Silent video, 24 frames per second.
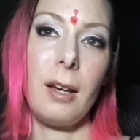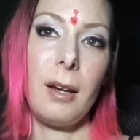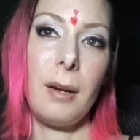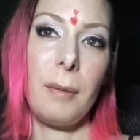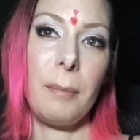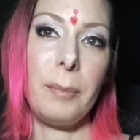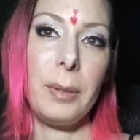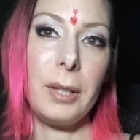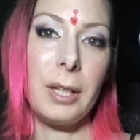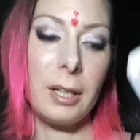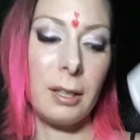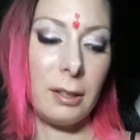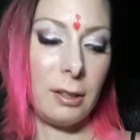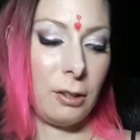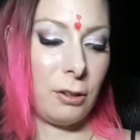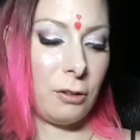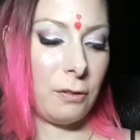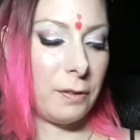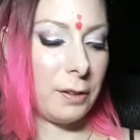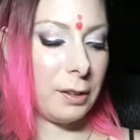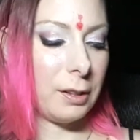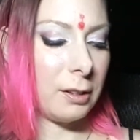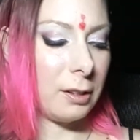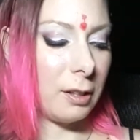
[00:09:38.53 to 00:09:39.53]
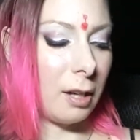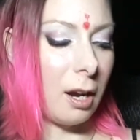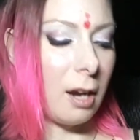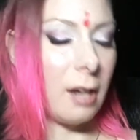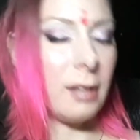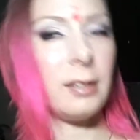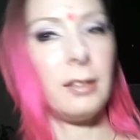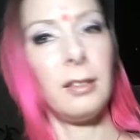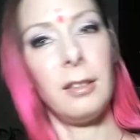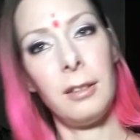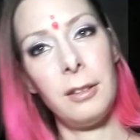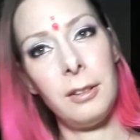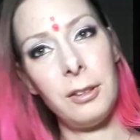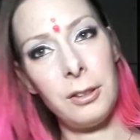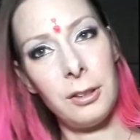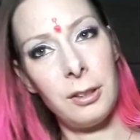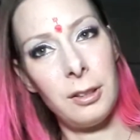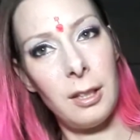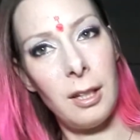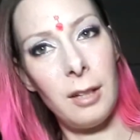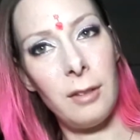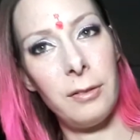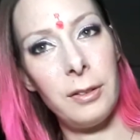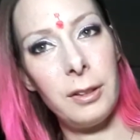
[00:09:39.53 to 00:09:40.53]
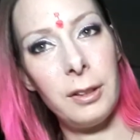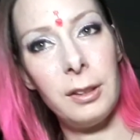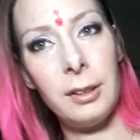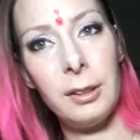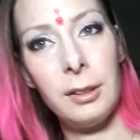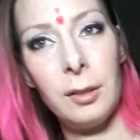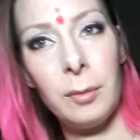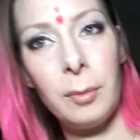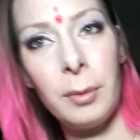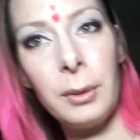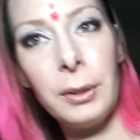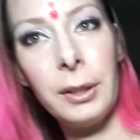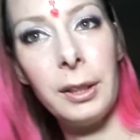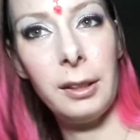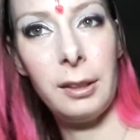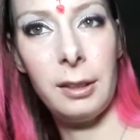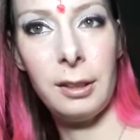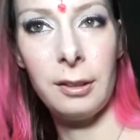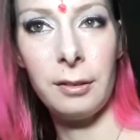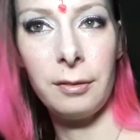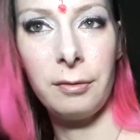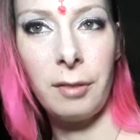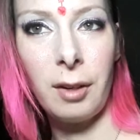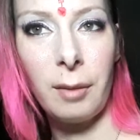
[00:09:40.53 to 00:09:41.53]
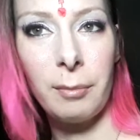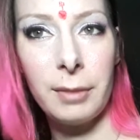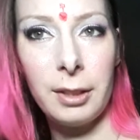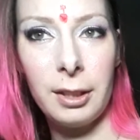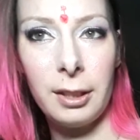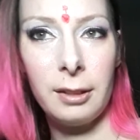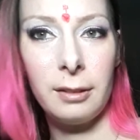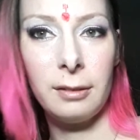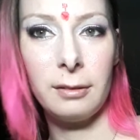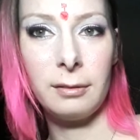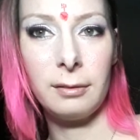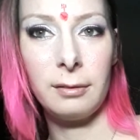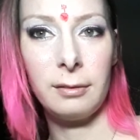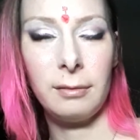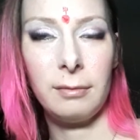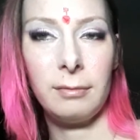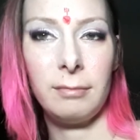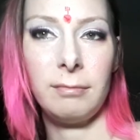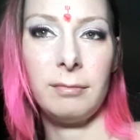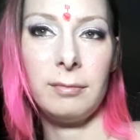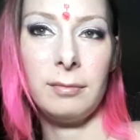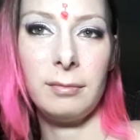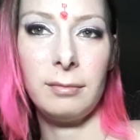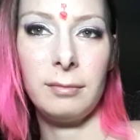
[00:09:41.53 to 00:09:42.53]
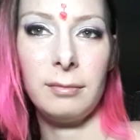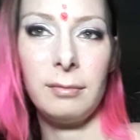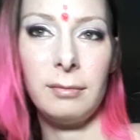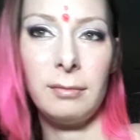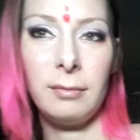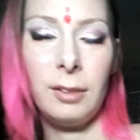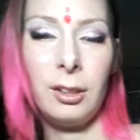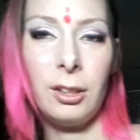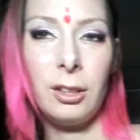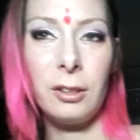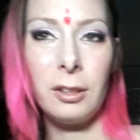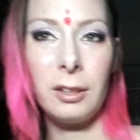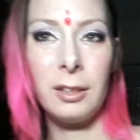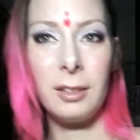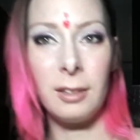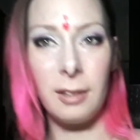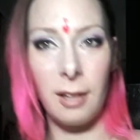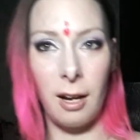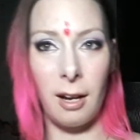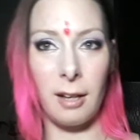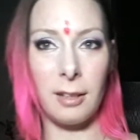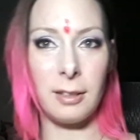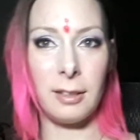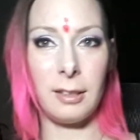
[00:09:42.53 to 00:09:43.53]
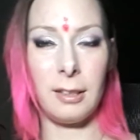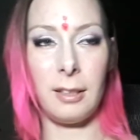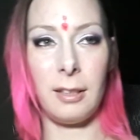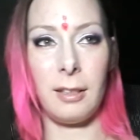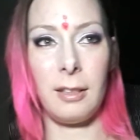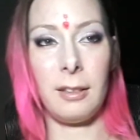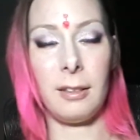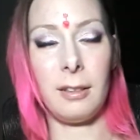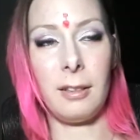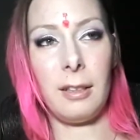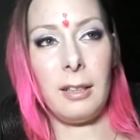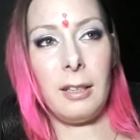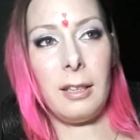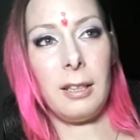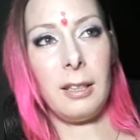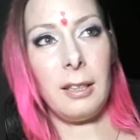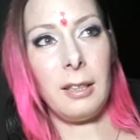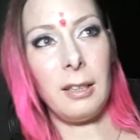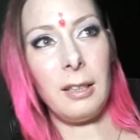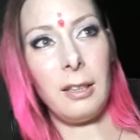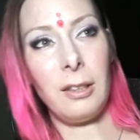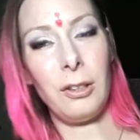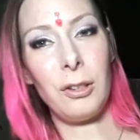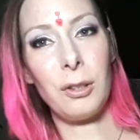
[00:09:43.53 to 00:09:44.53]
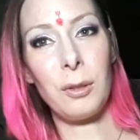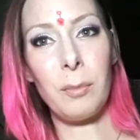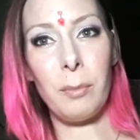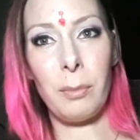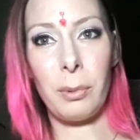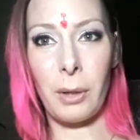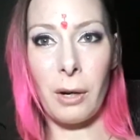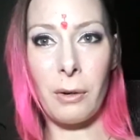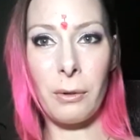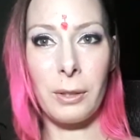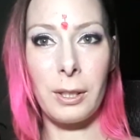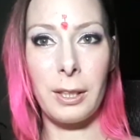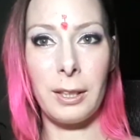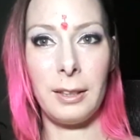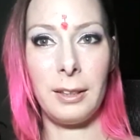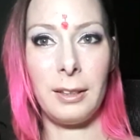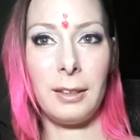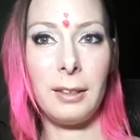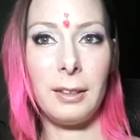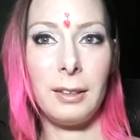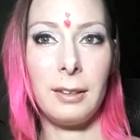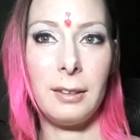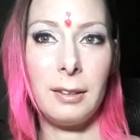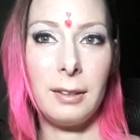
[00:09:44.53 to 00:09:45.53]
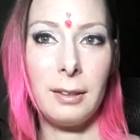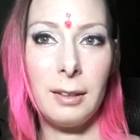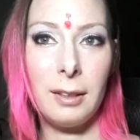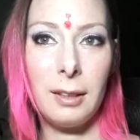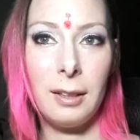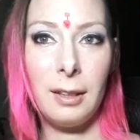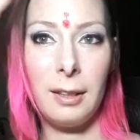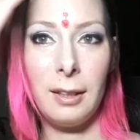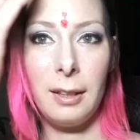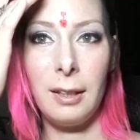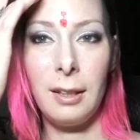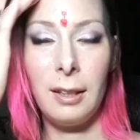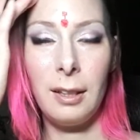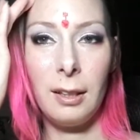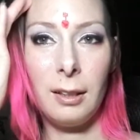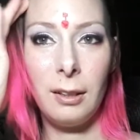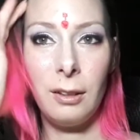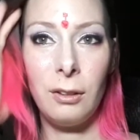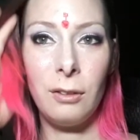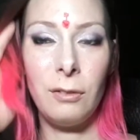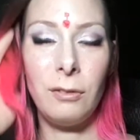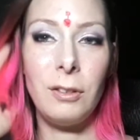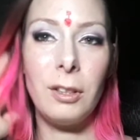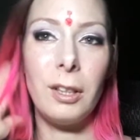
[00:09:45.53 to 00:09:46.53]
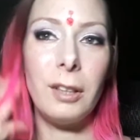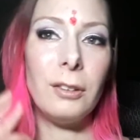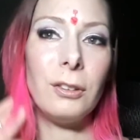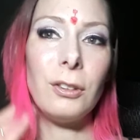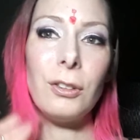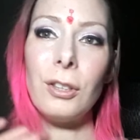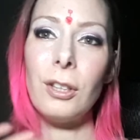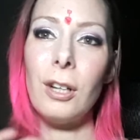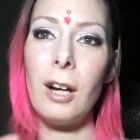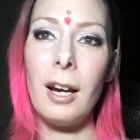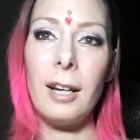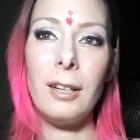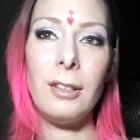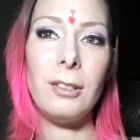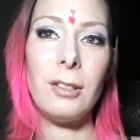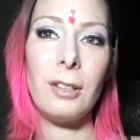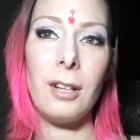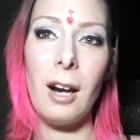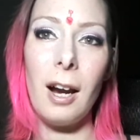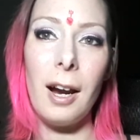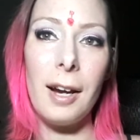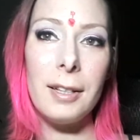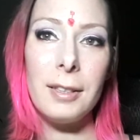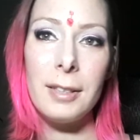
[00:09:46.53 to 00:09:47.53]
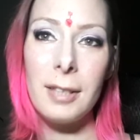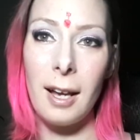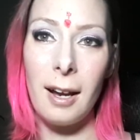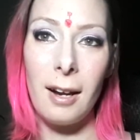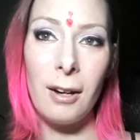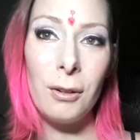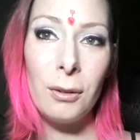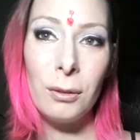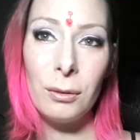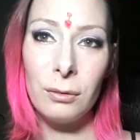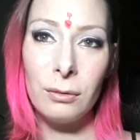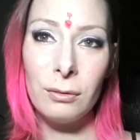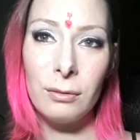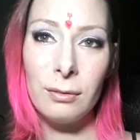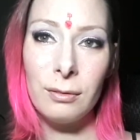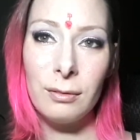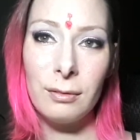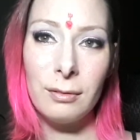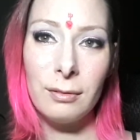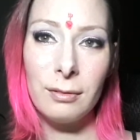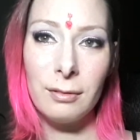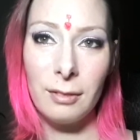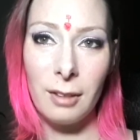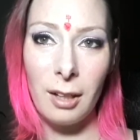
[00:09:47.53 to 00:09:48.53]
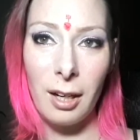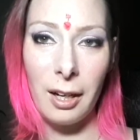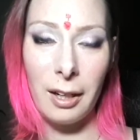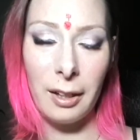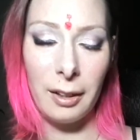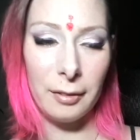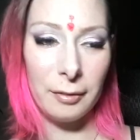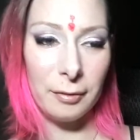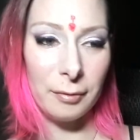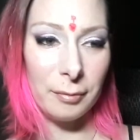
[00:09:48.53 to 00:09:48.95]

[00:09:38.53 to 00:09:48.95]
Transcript: Because you've exhausted yourself at this point, dear feminine. You're exhausted. You're broken. You've done cried your eyes out, right?